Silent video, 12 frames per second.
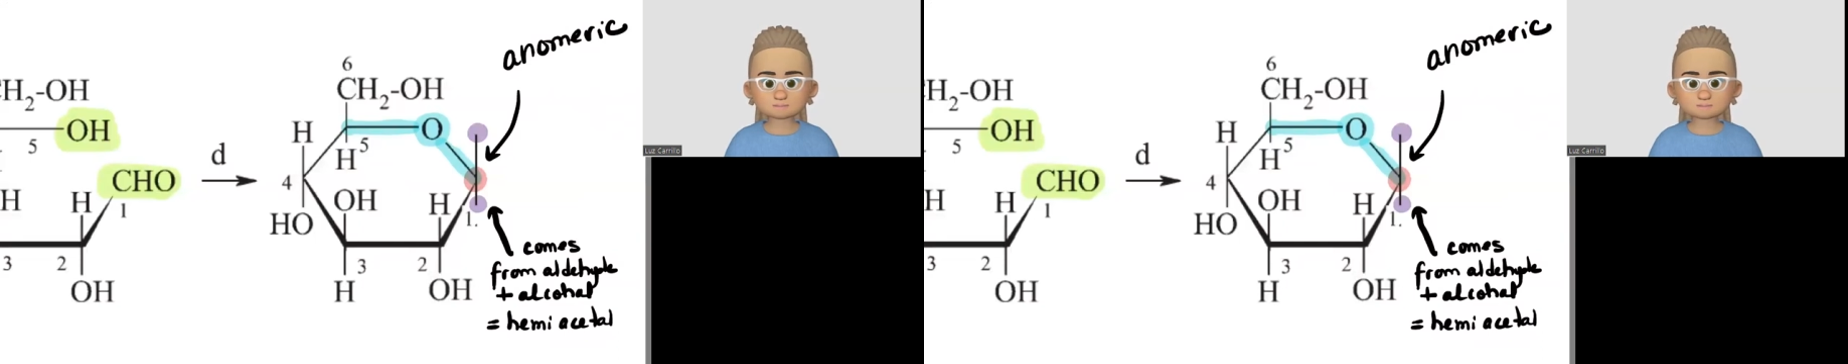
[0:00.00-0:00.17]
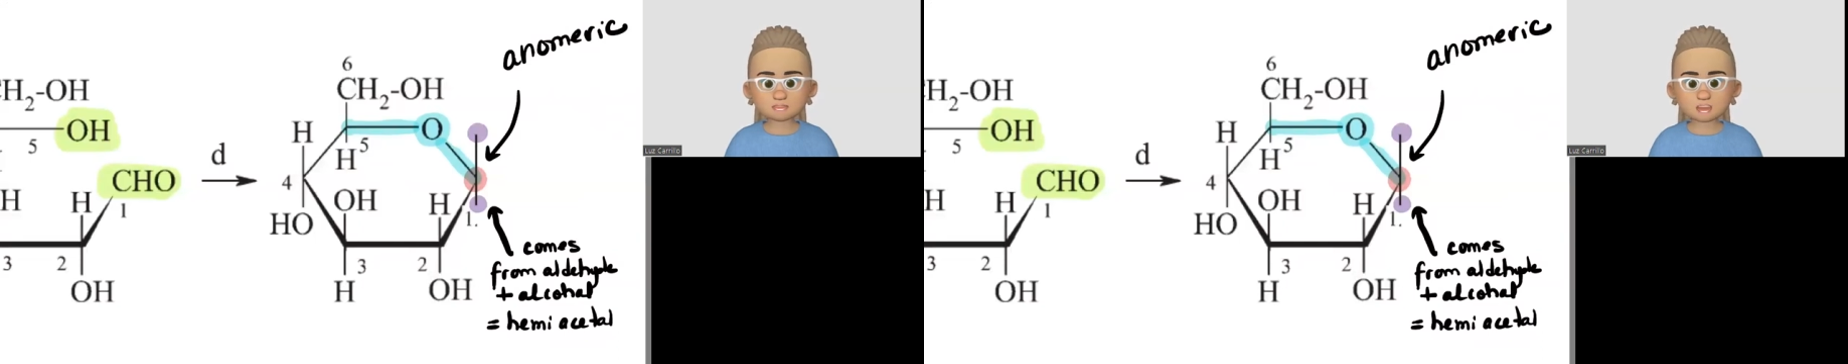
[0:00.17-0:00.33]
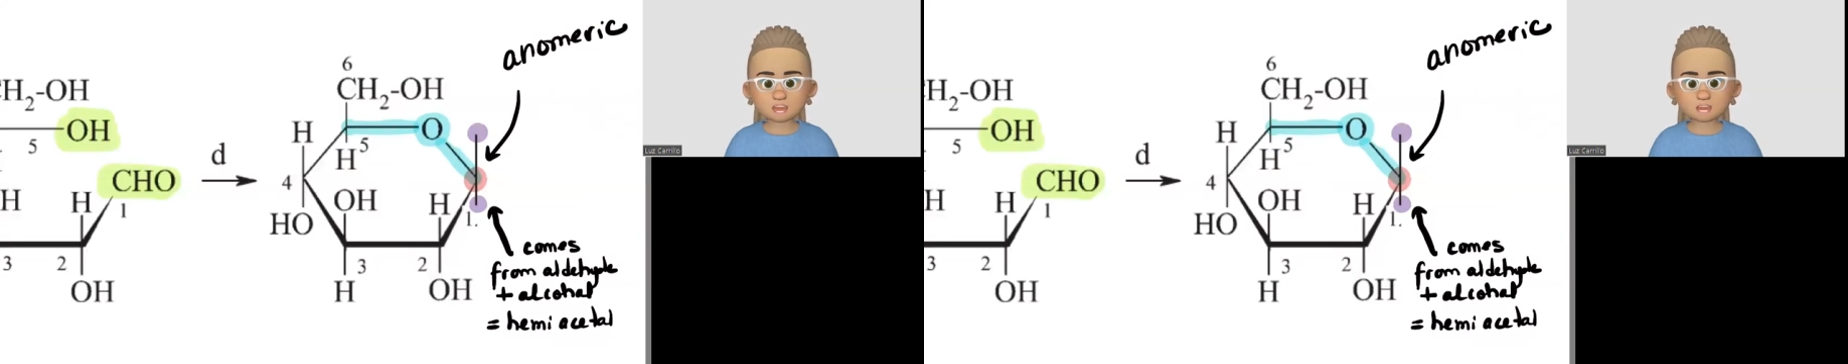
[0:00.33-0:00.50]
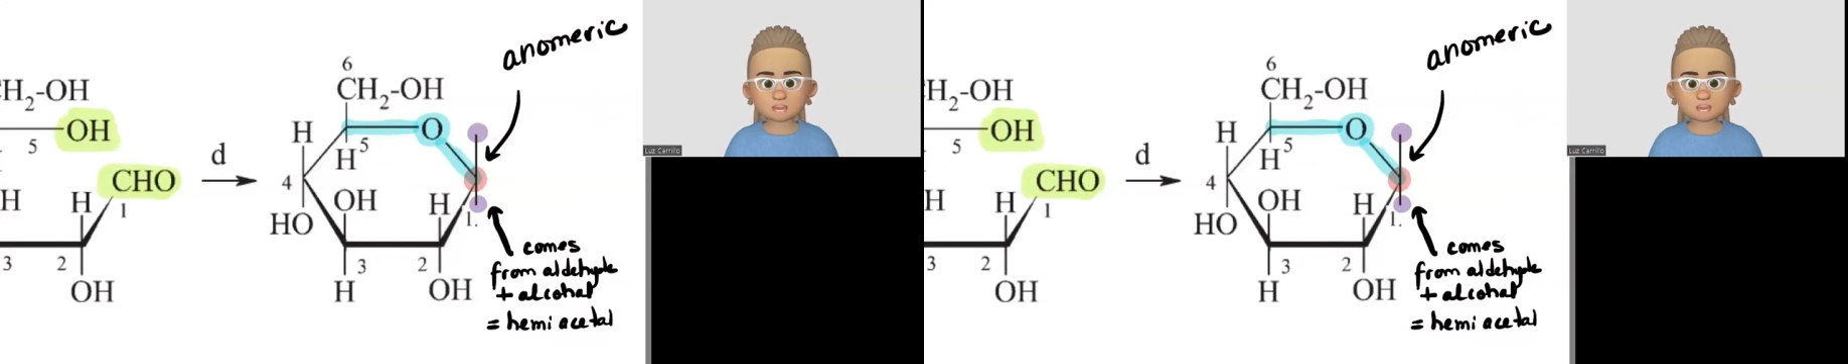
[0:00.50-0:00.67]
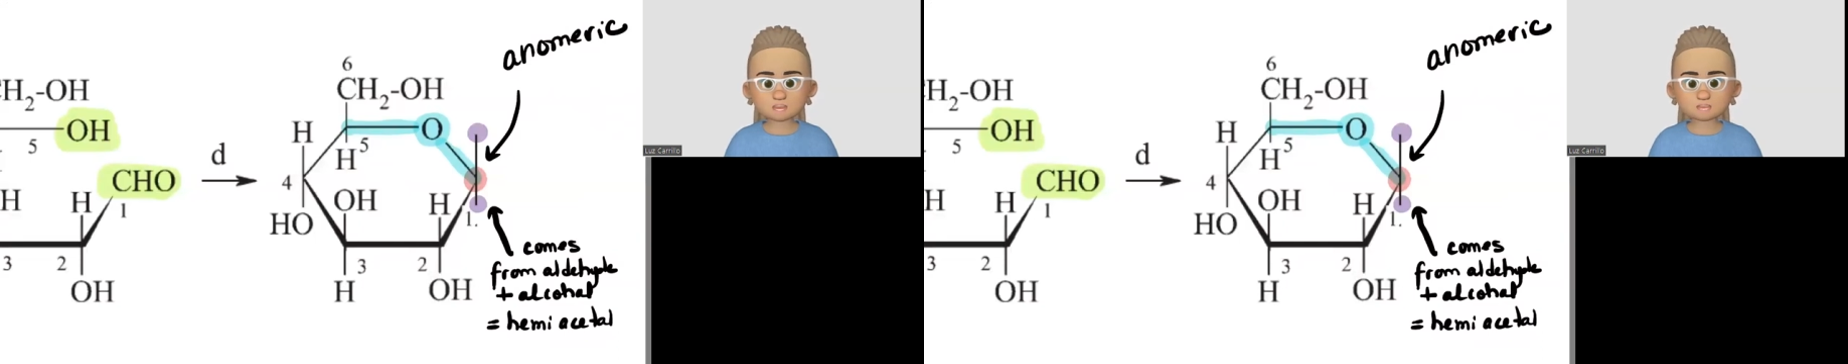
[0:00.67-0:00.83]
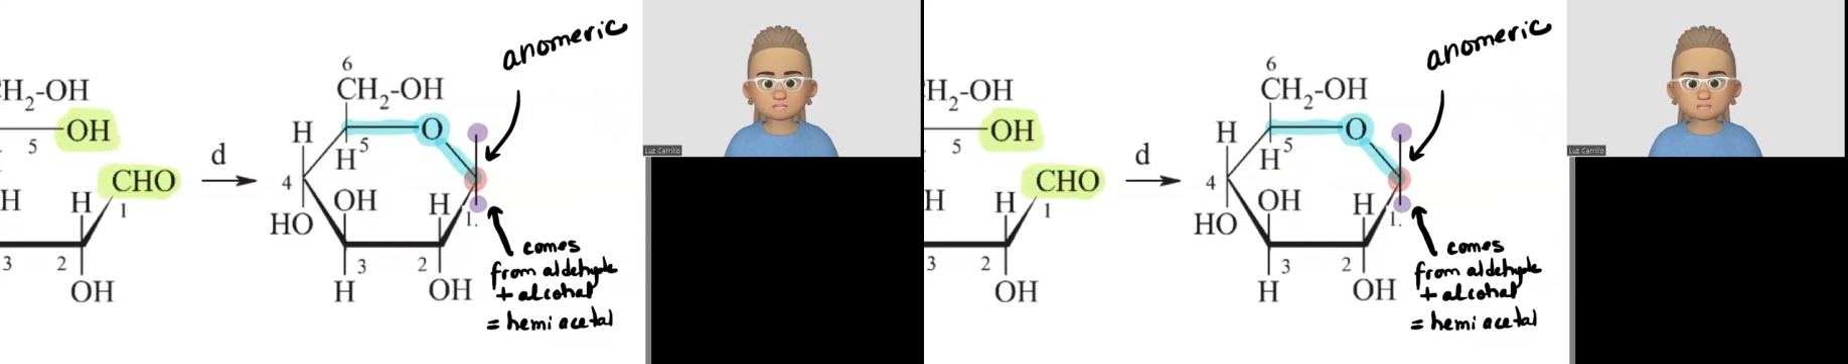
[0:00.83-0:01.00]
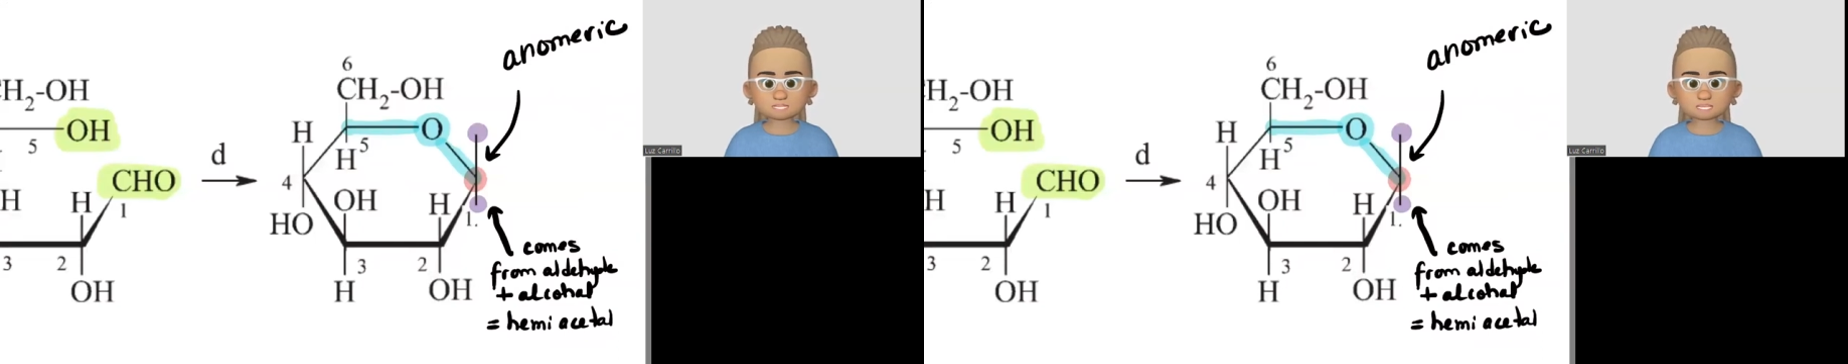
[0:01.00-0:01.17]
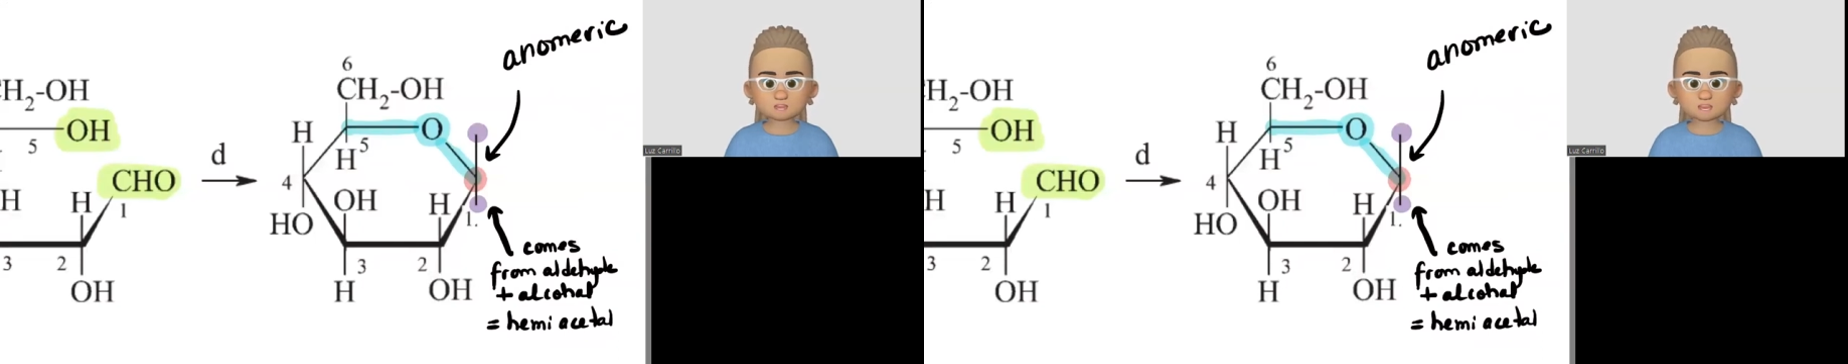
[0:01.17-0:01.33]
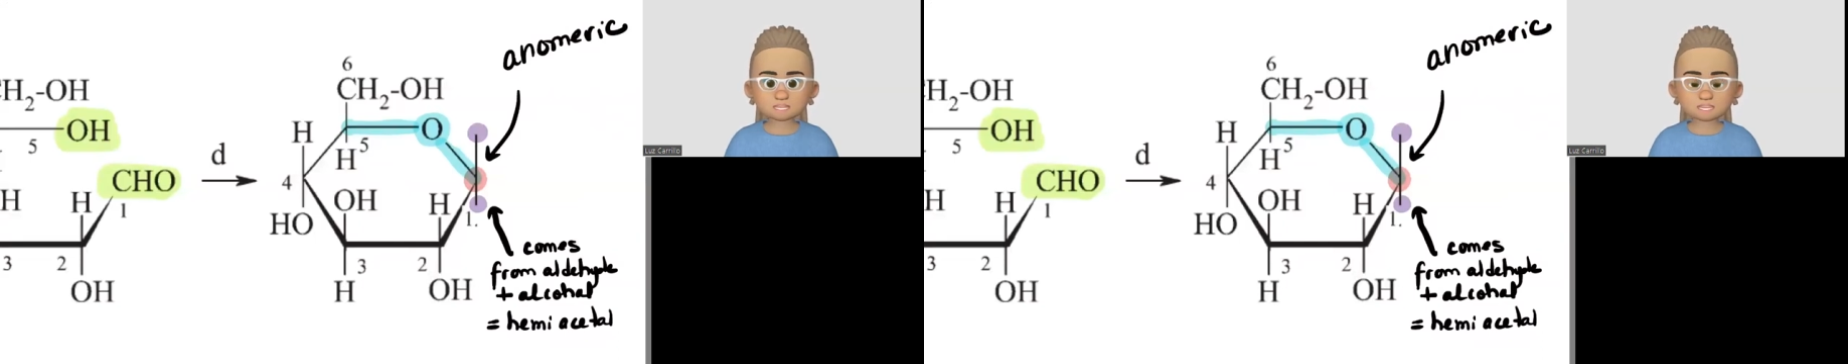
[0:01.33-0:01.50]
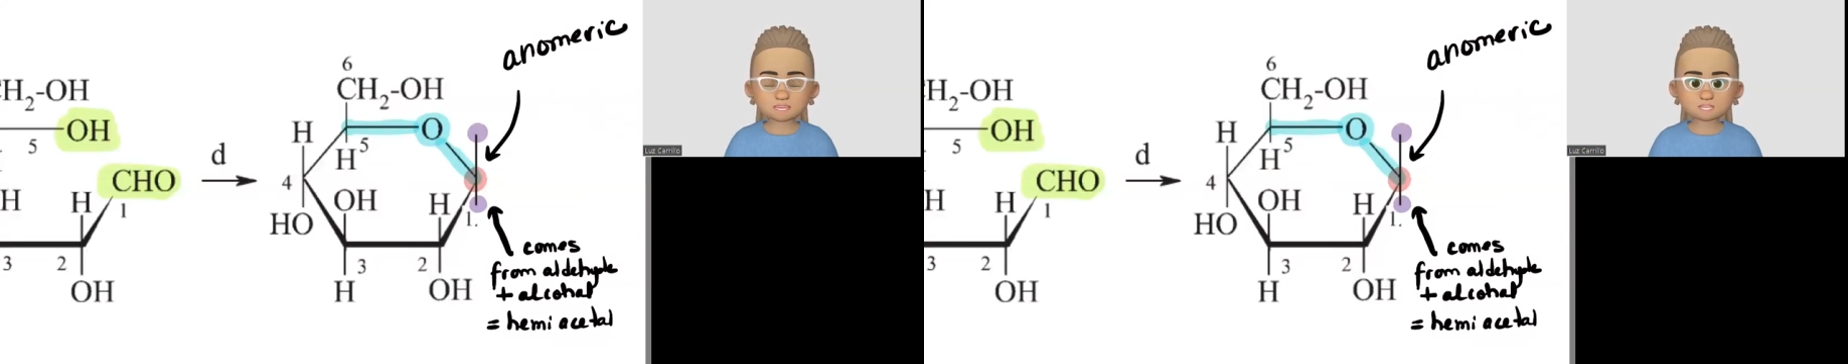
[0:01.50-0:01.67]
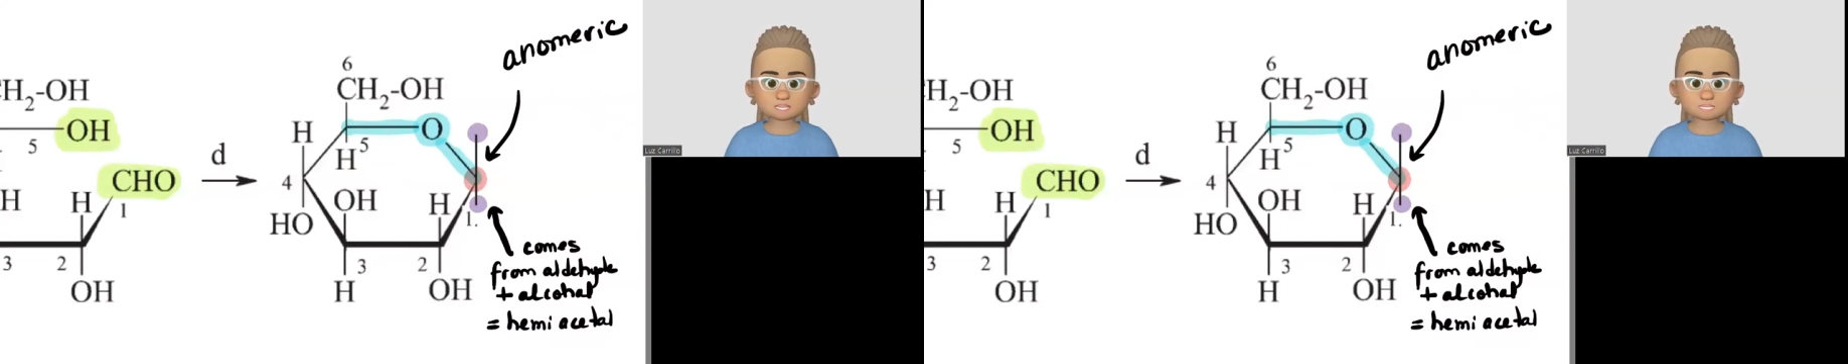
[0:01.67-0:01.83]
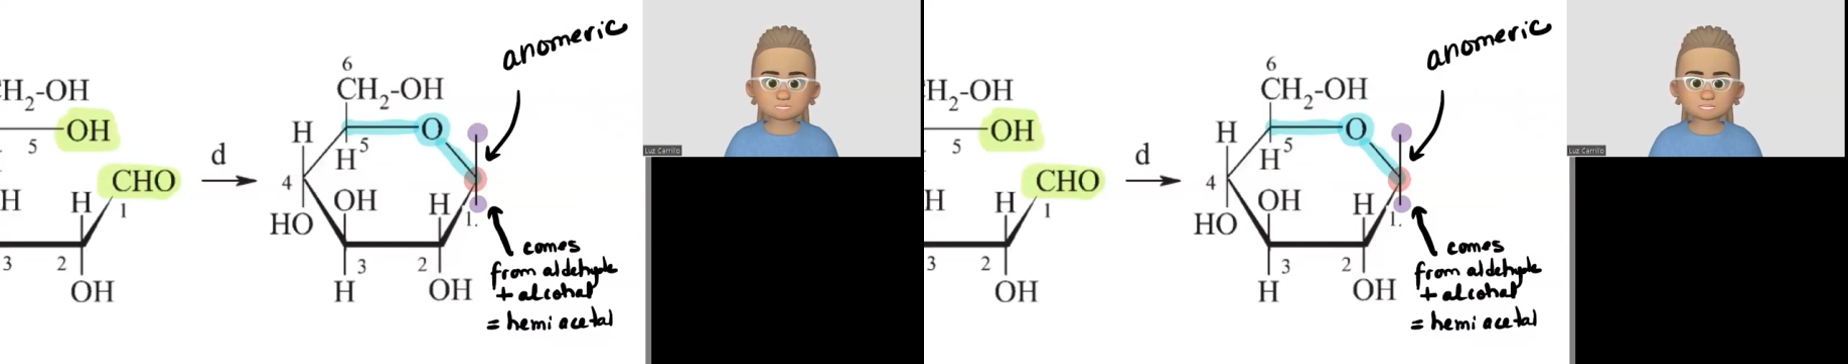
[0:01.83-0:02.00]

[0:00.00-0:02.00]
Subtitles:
once the cyclization